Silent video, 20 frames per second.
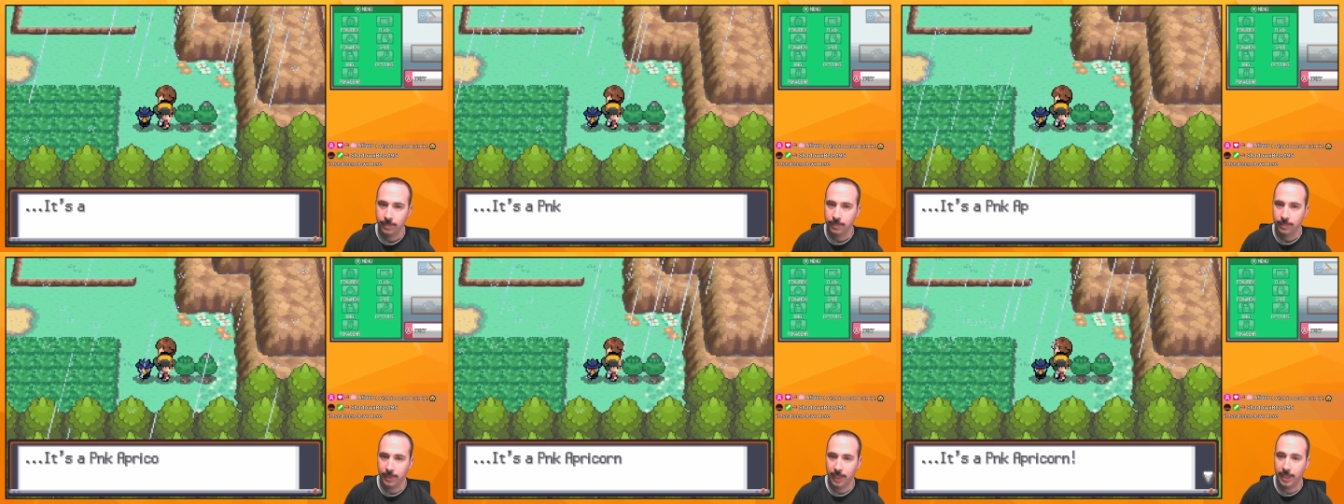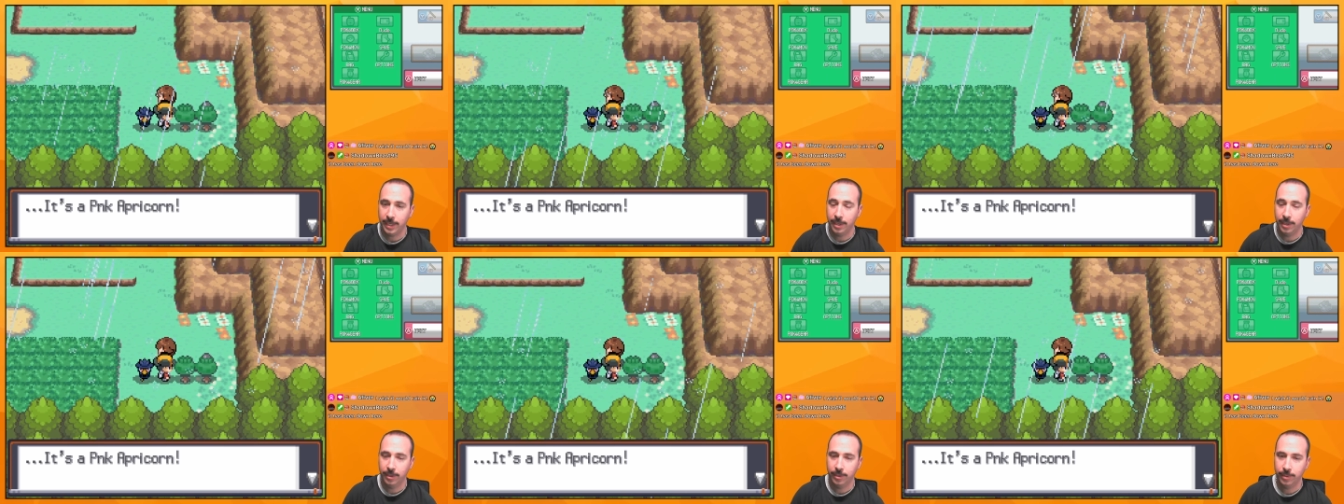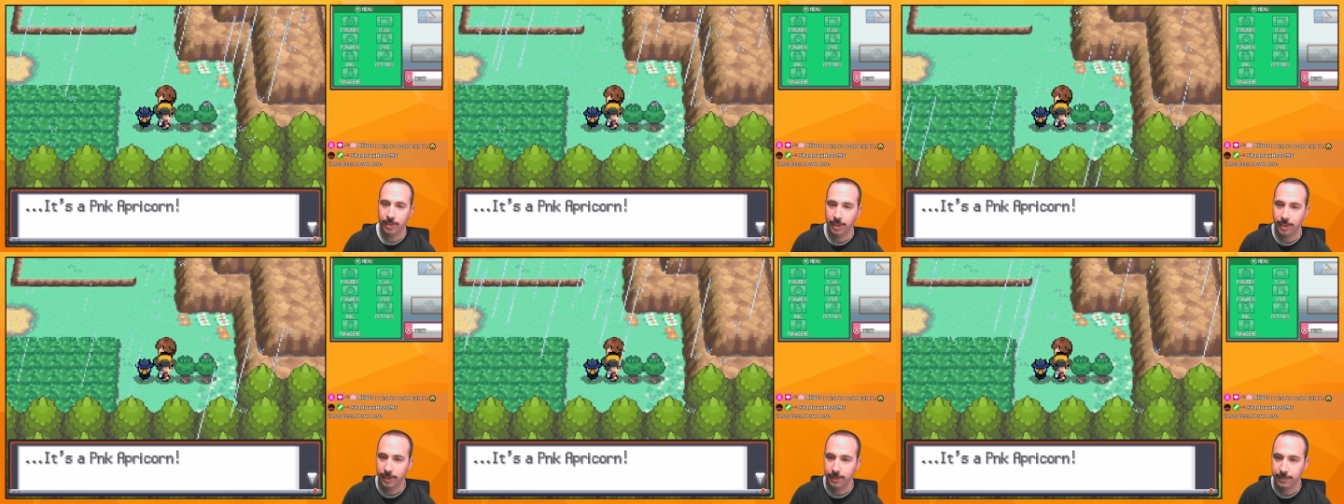I know,
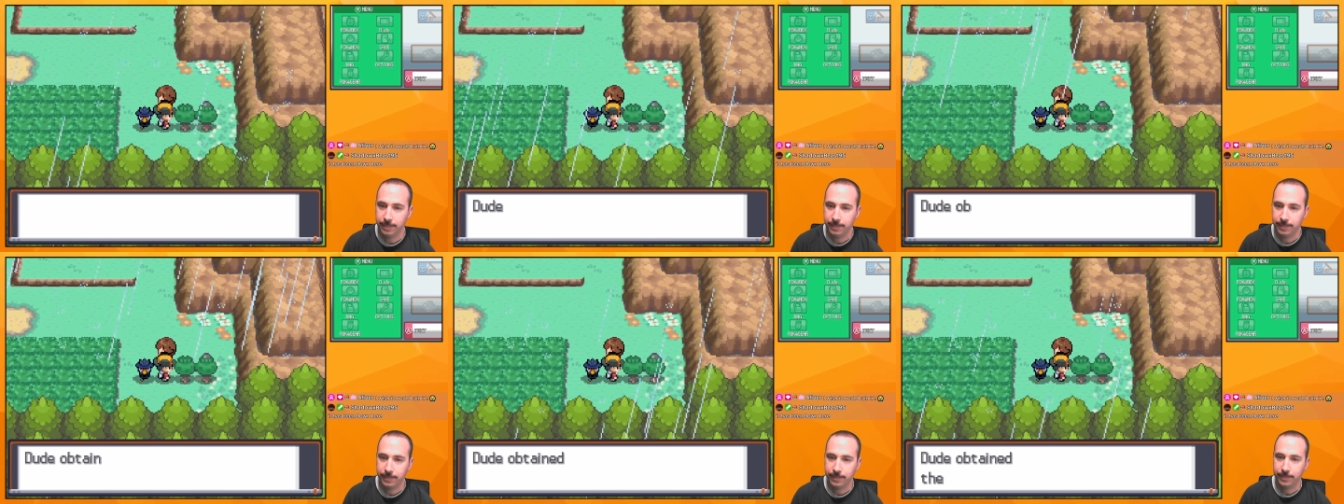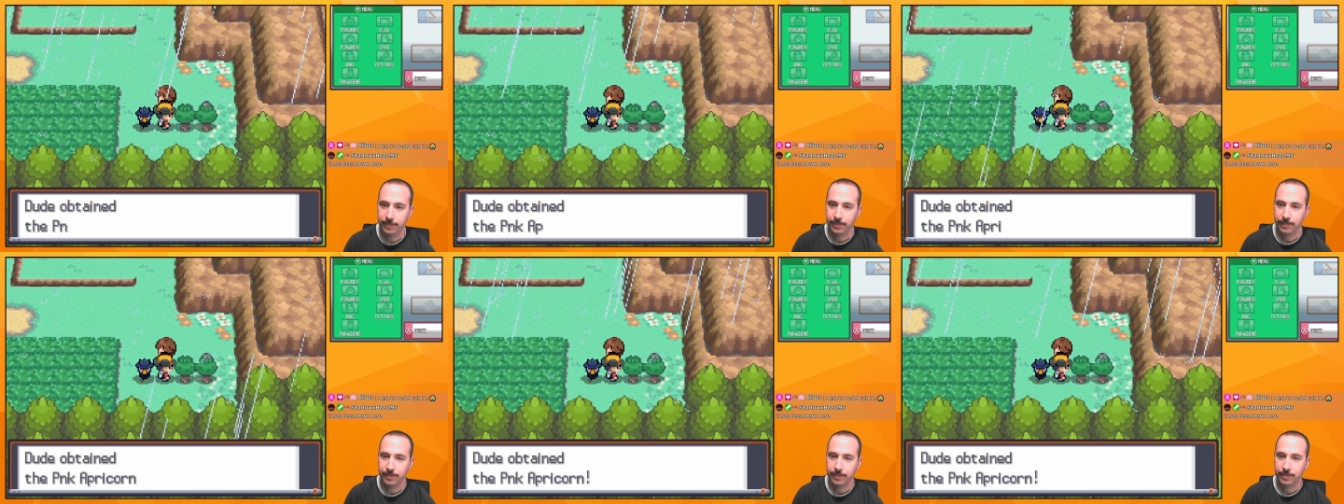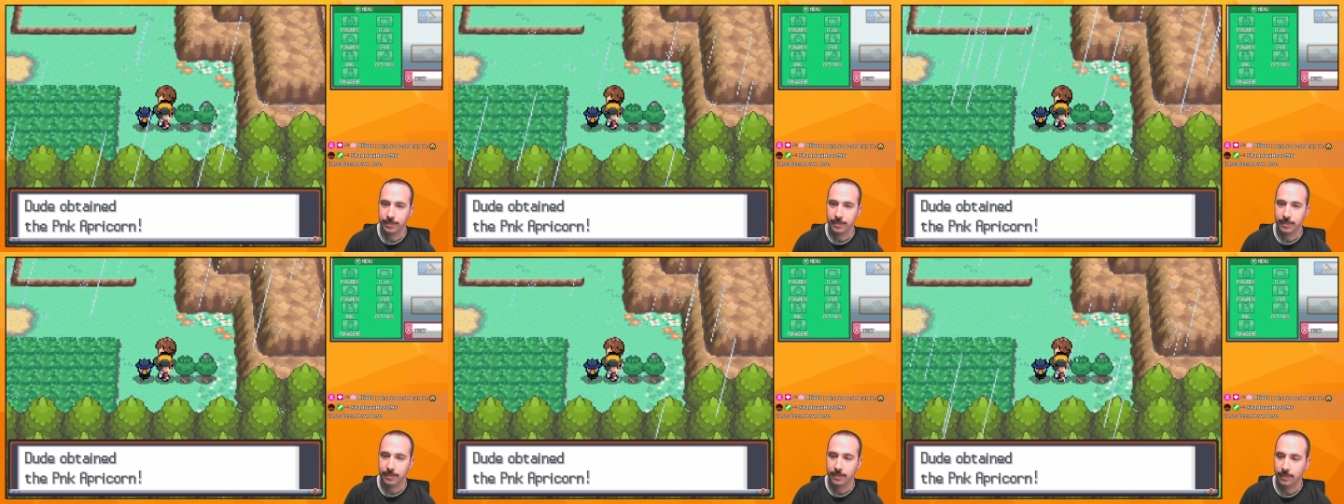right?
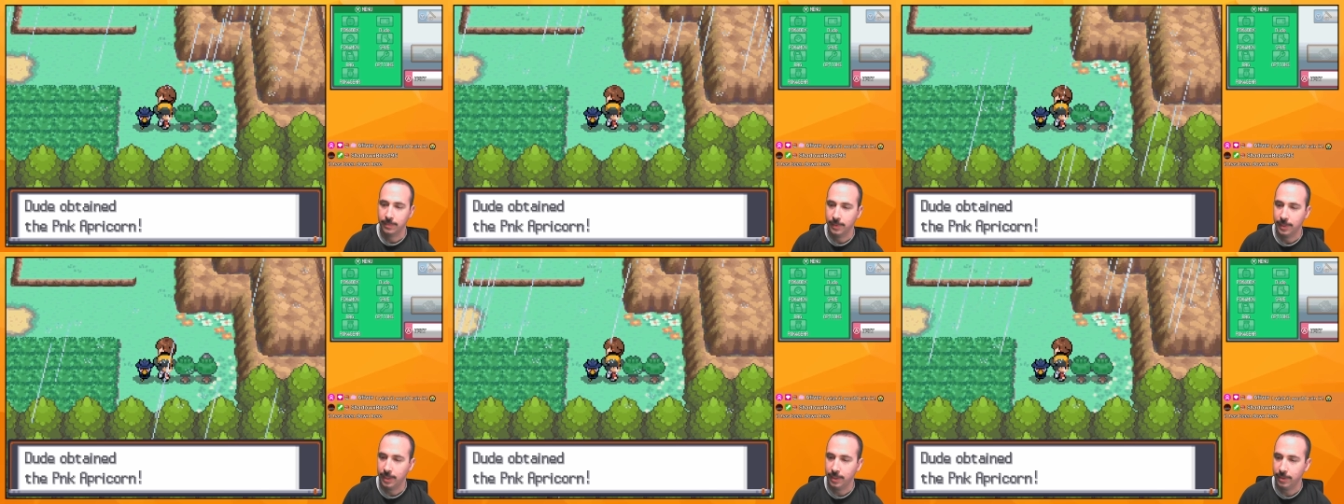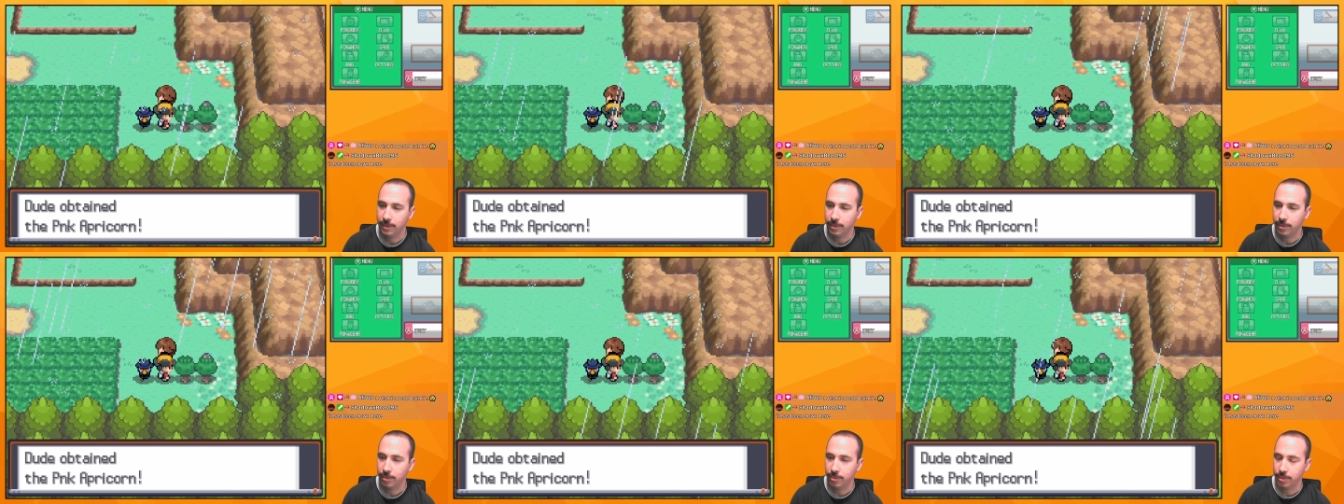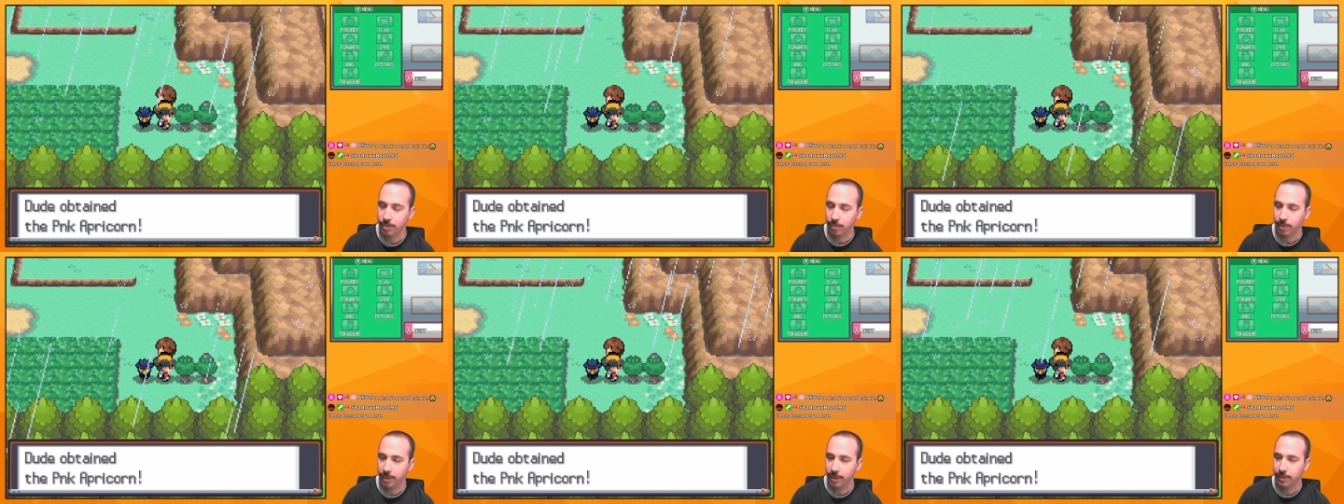Use
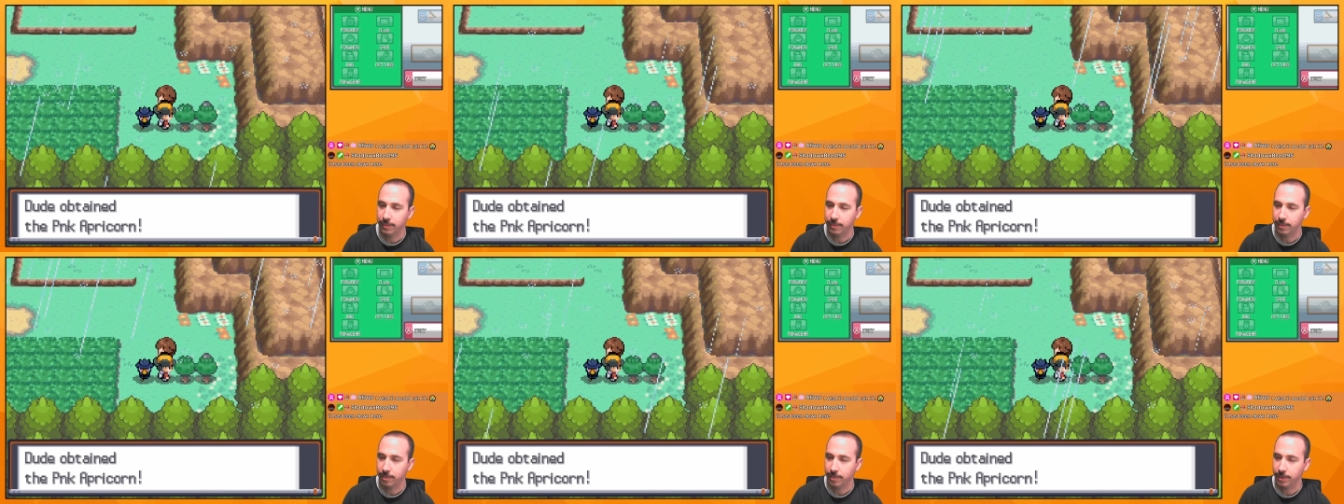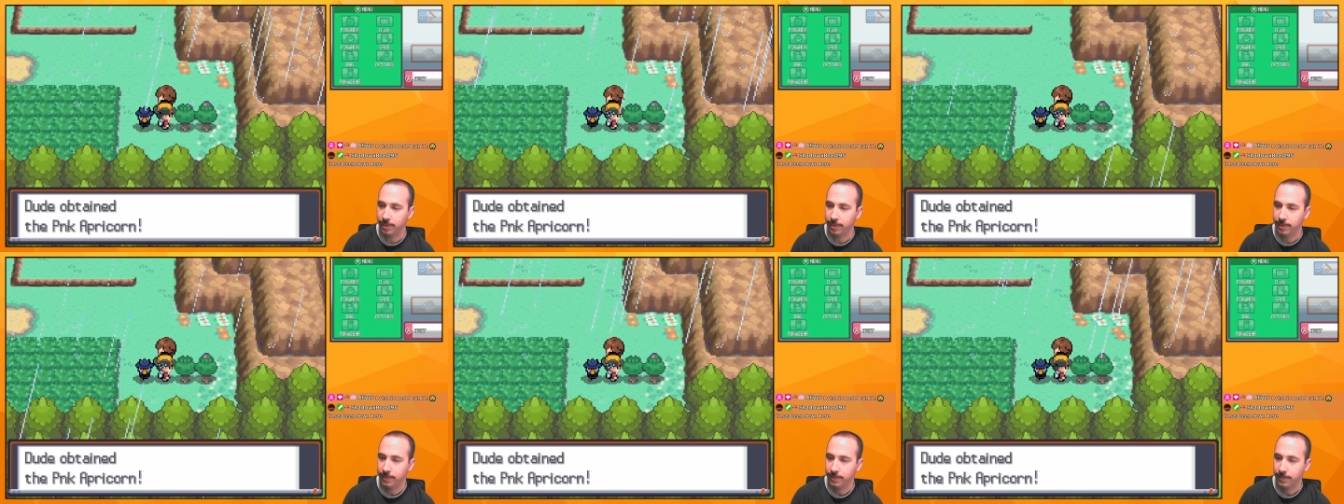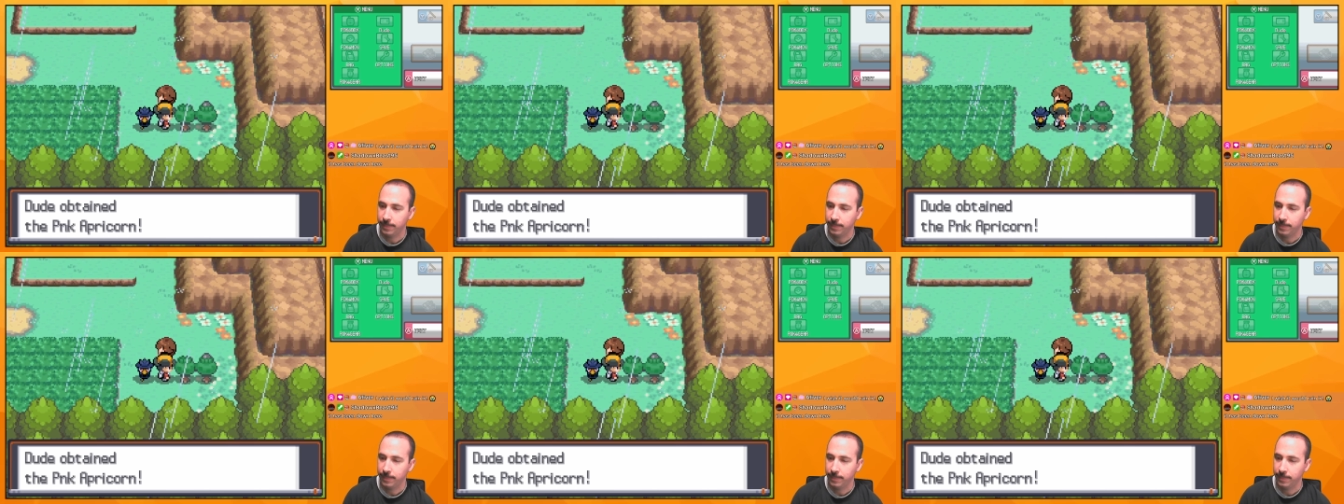some rain for real.